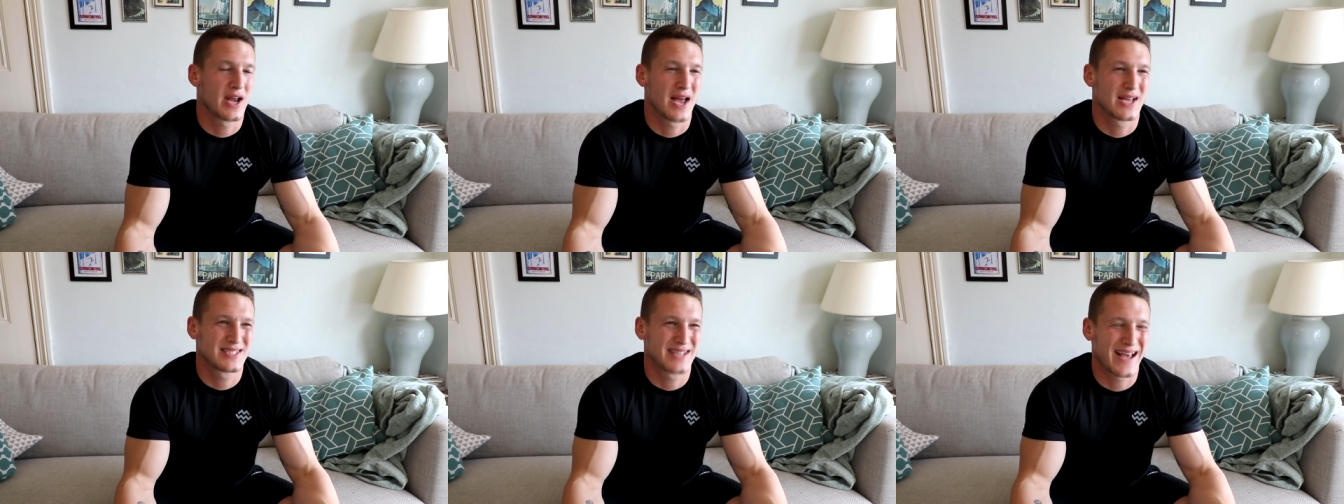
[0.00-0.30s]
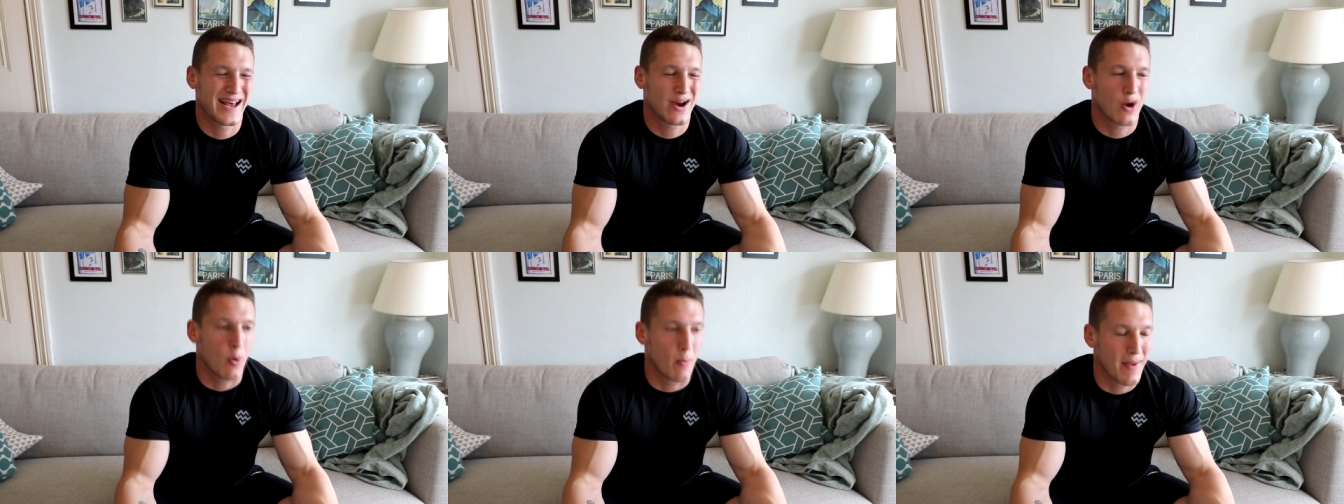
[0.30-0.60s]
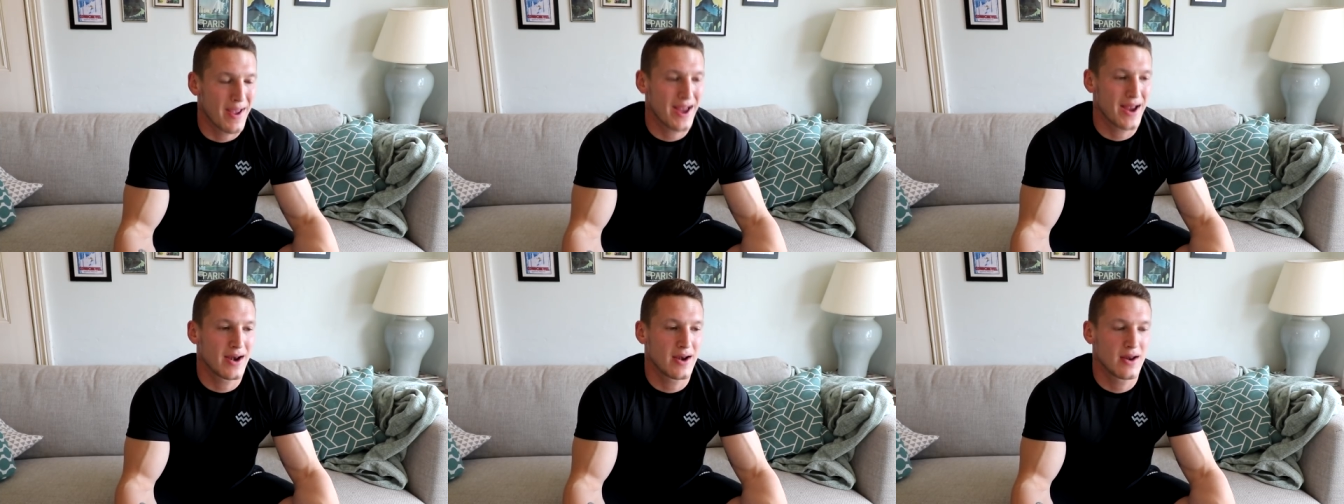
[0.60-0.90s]
as an adult
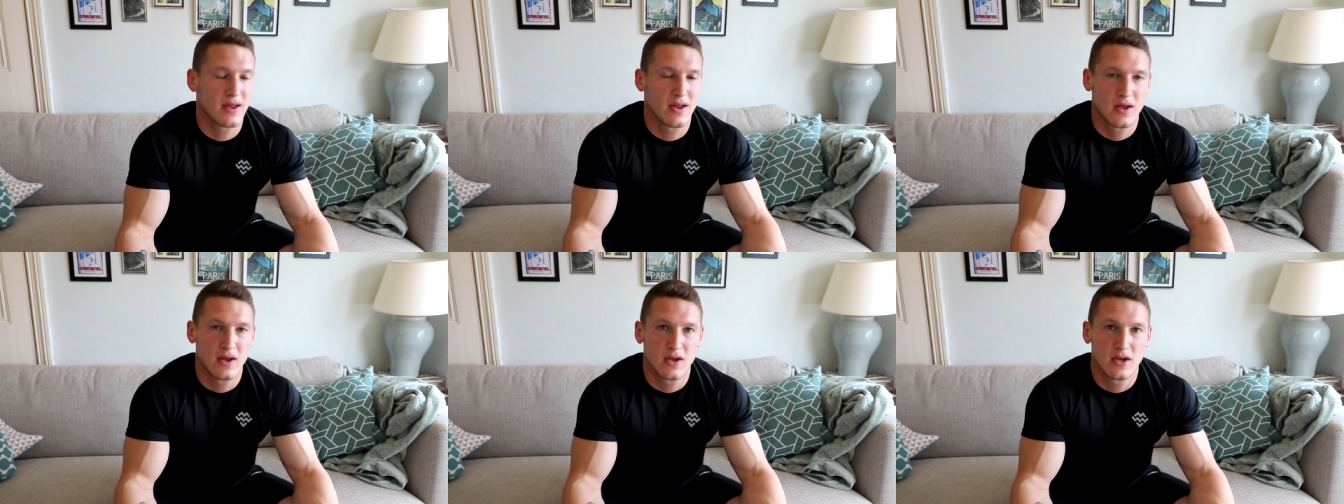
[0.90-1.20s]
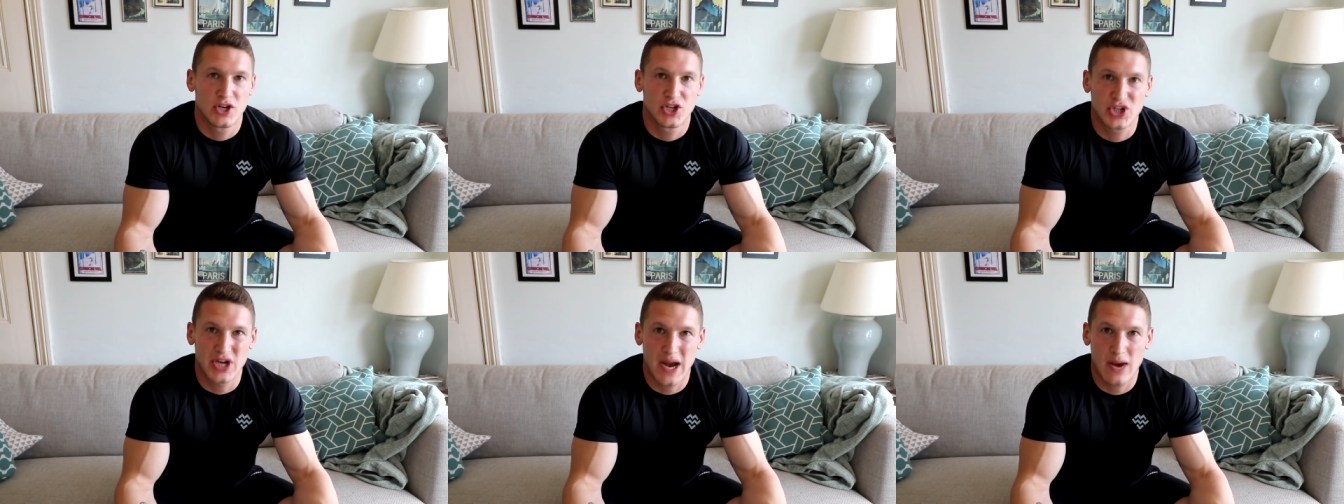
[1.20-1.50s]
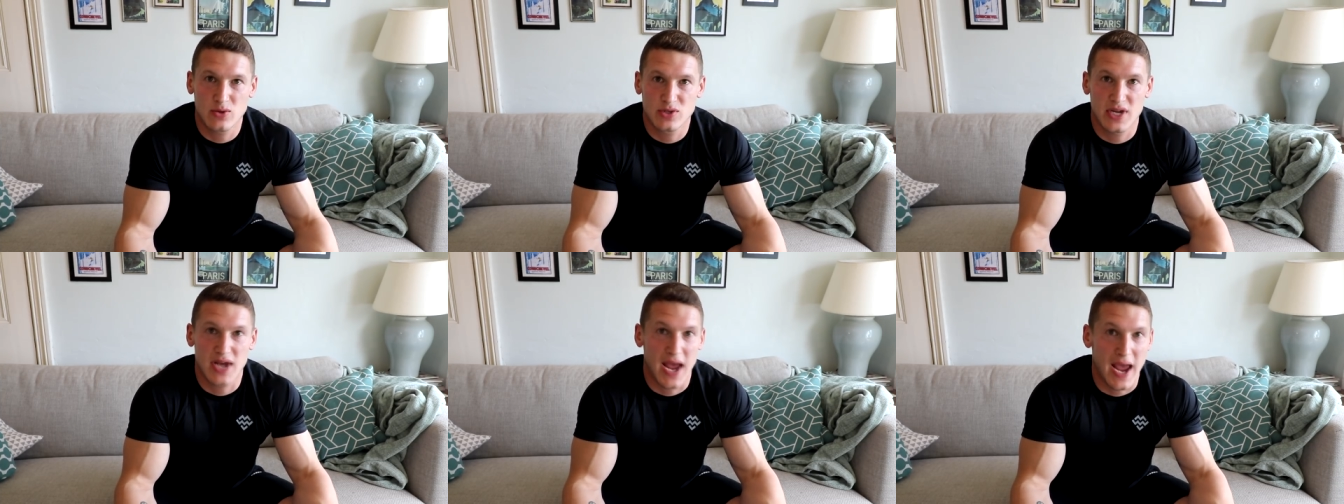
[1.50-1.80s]
man
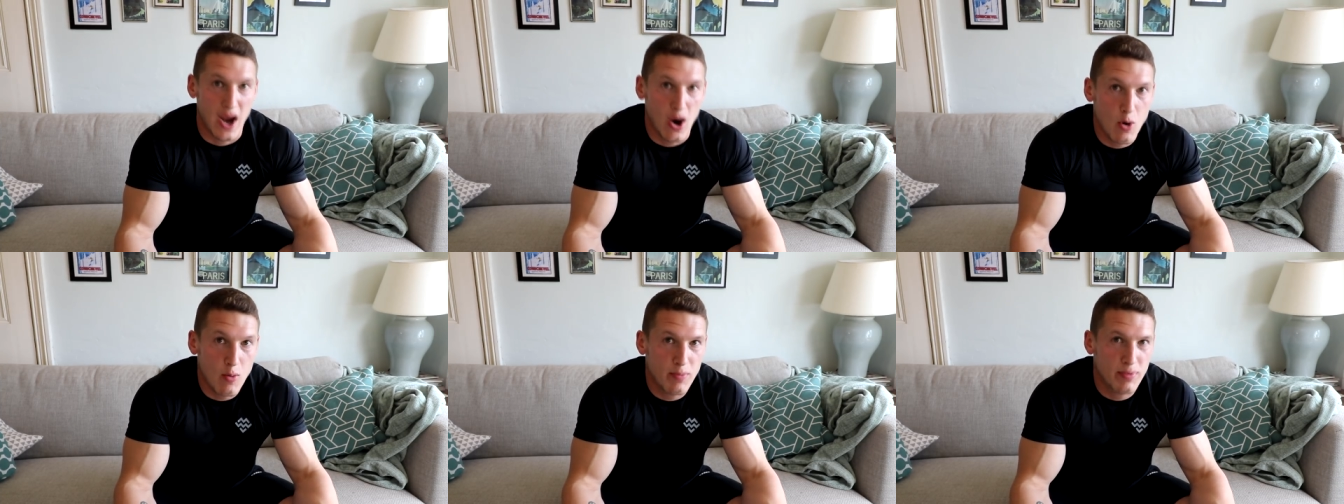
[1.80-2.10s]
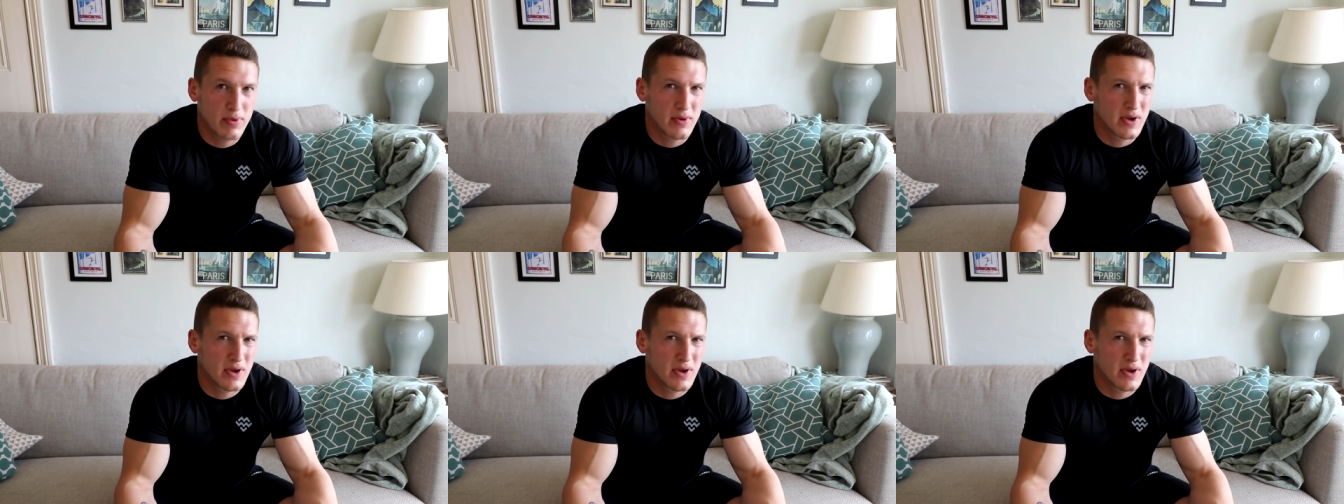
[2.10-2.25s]
shouting help